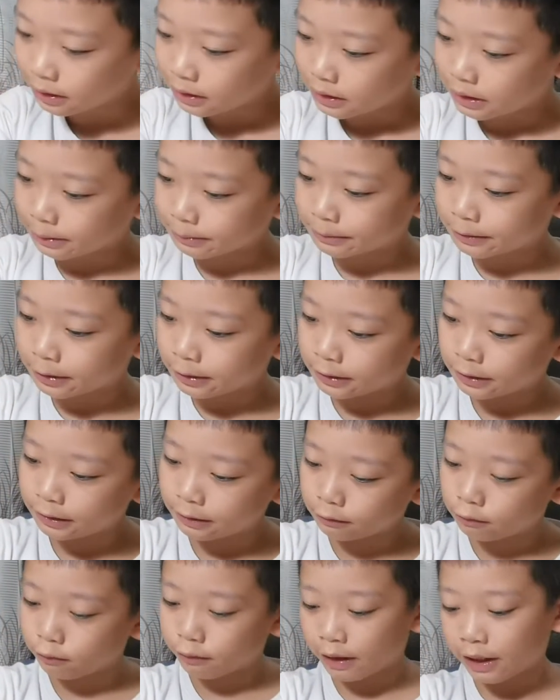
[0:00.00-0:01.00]
Chapter
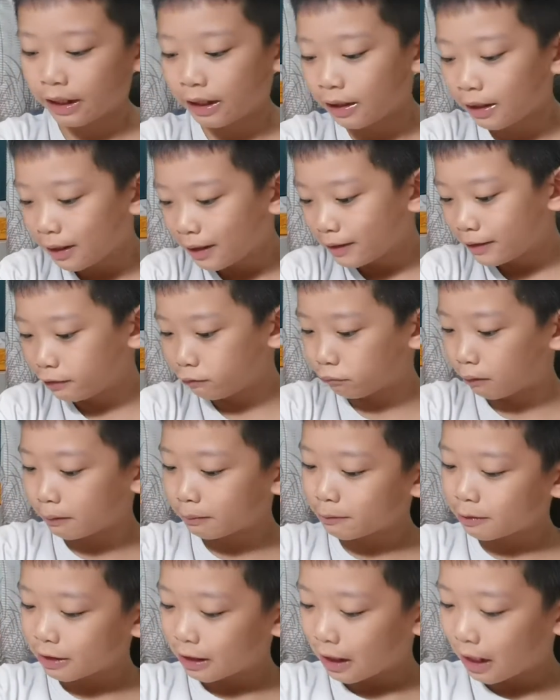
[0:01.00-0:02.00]
3.
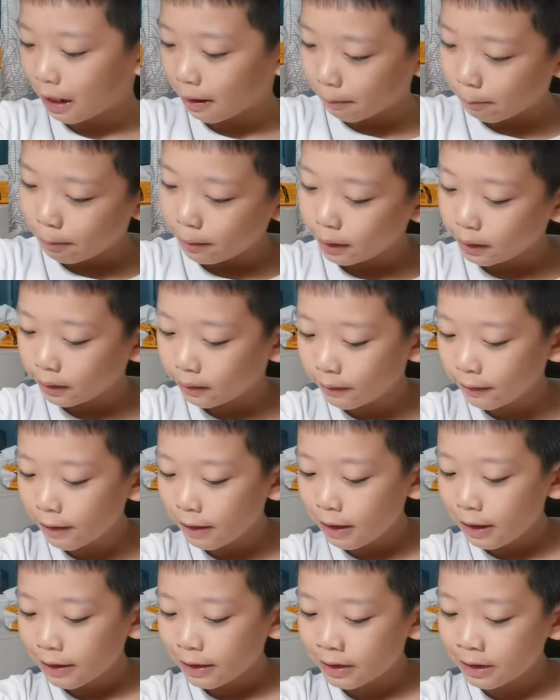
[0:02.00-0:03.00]
Swept up.
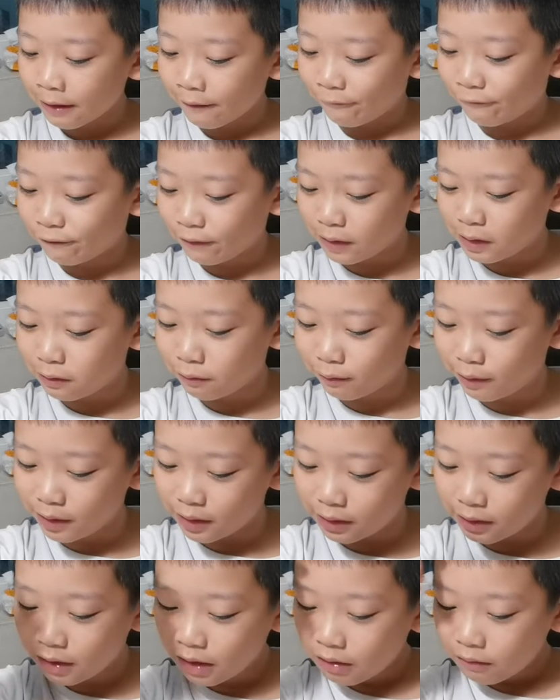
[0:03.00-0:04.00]
The
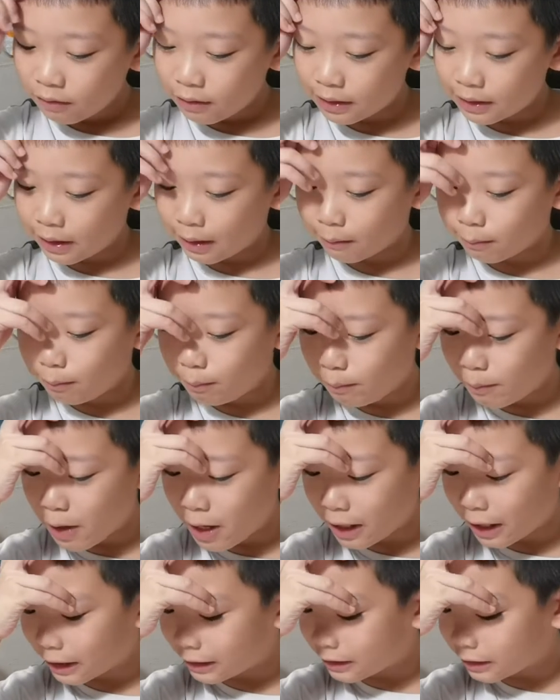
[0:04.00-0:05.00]
footprint was as
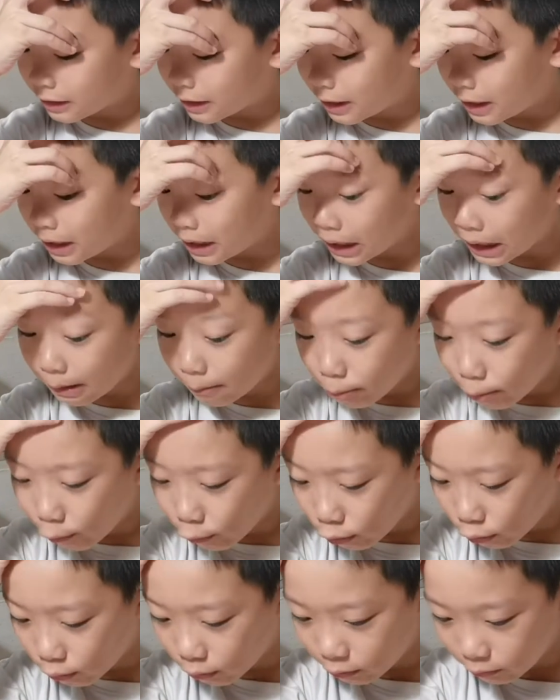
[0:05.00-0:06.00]
big as a kiddie
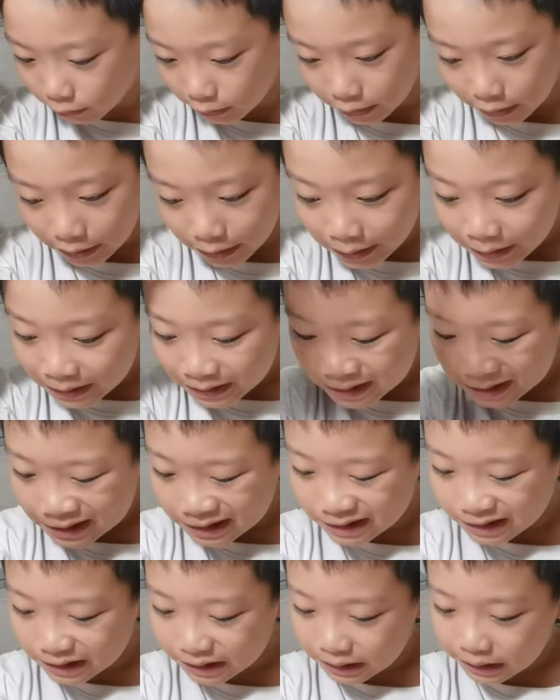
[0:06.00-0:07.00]
pool.
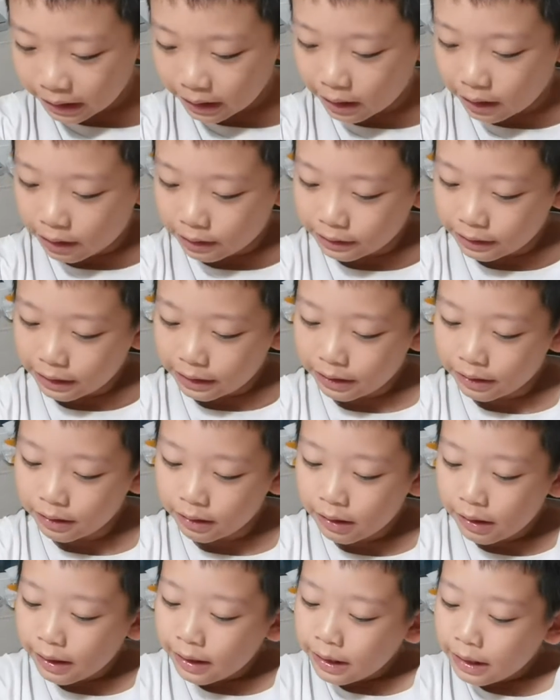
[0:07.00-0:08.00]

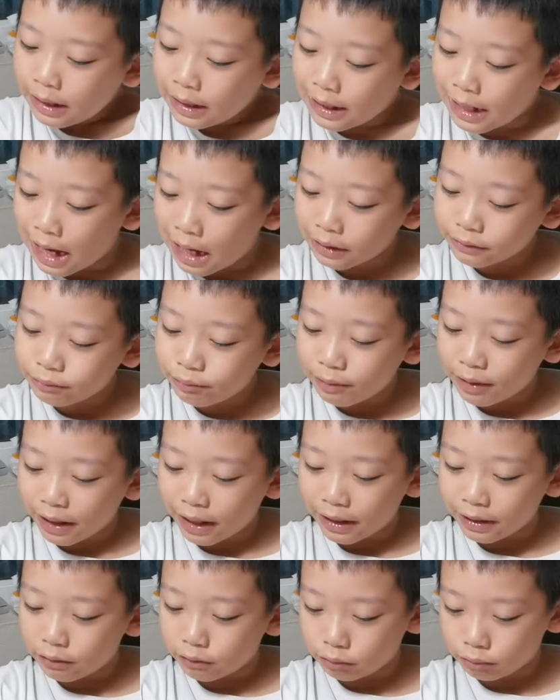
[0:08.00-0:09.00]
Later, he lagged
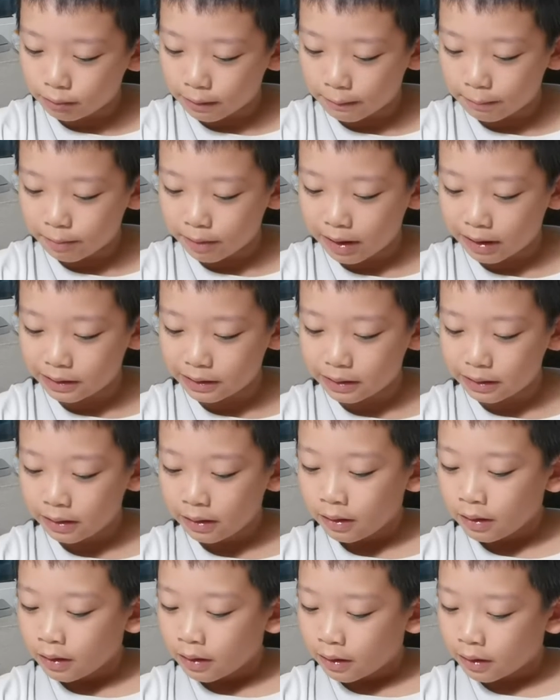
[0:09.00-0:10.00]
behind Rip
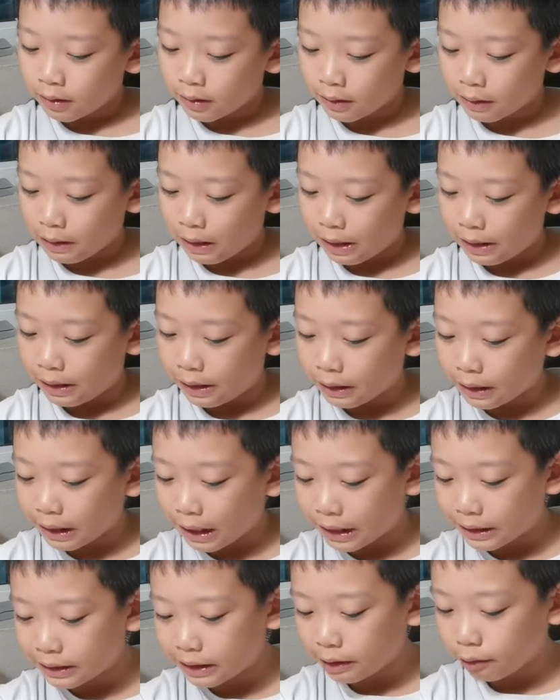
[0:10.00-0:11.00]
and Nikki
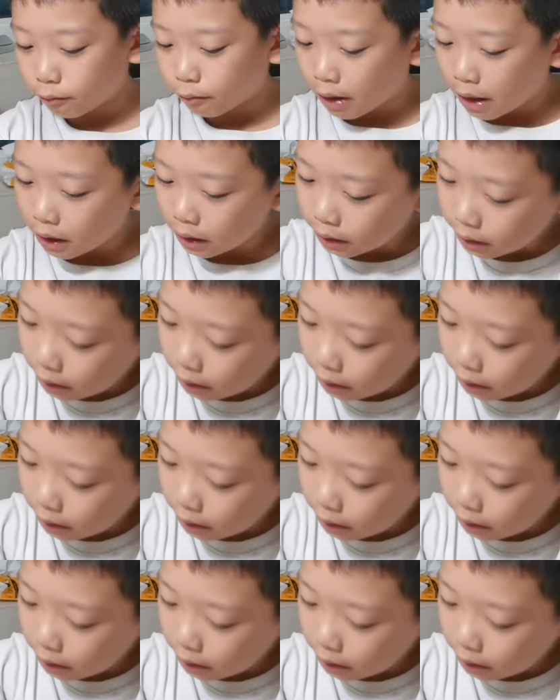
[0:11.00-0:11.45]
as they walked